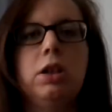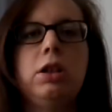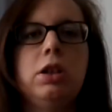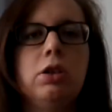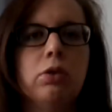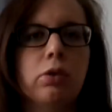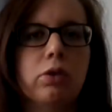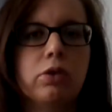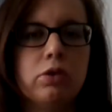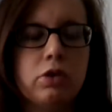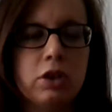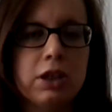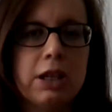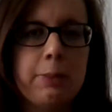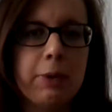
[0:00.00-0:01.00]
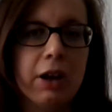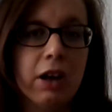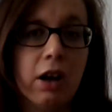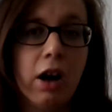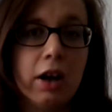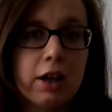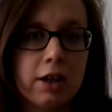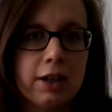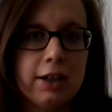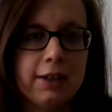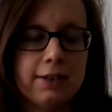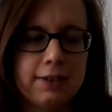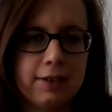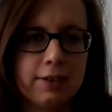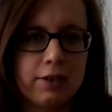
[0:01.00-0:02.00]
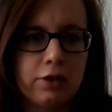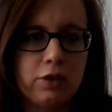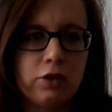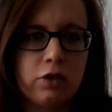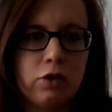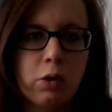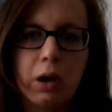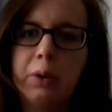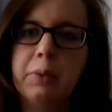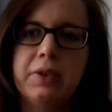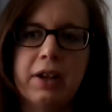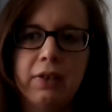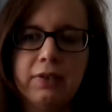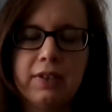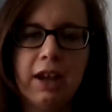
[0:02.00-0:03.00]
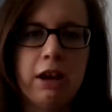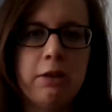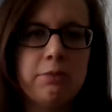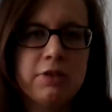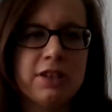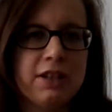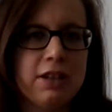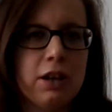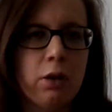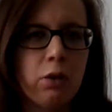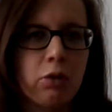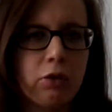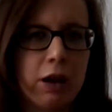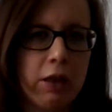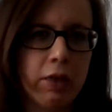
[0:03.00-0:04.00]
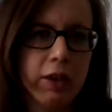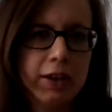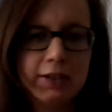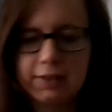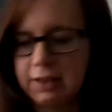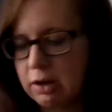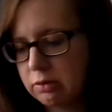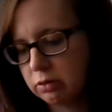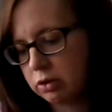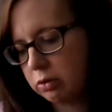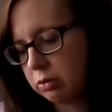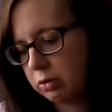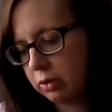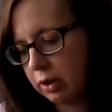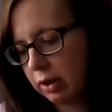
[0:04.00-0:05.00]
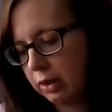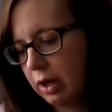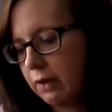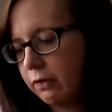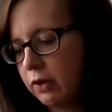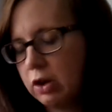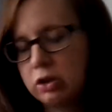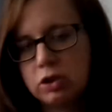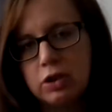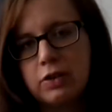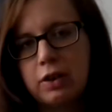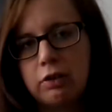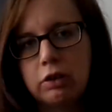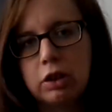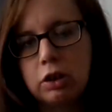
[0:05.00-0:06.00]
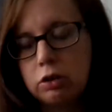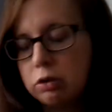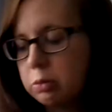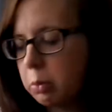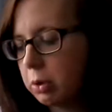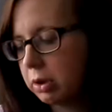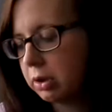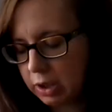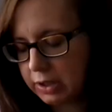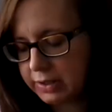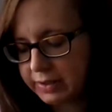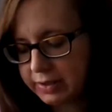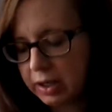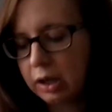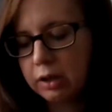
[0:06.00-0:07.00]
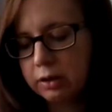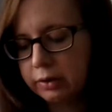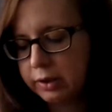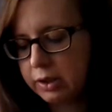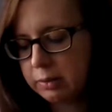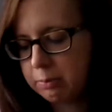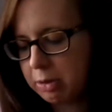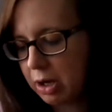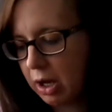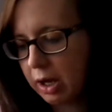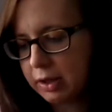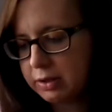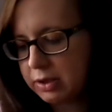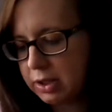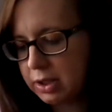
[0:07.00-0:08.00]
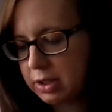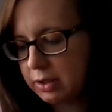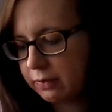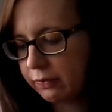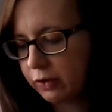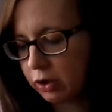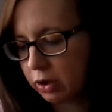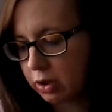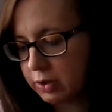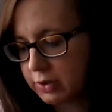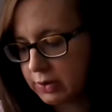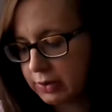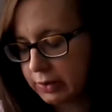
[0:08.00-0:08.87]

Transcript: you know, keeping an eye on it. Don't always have time to, you know, write things down, so th that function's a really good one. It's certainly been handy for us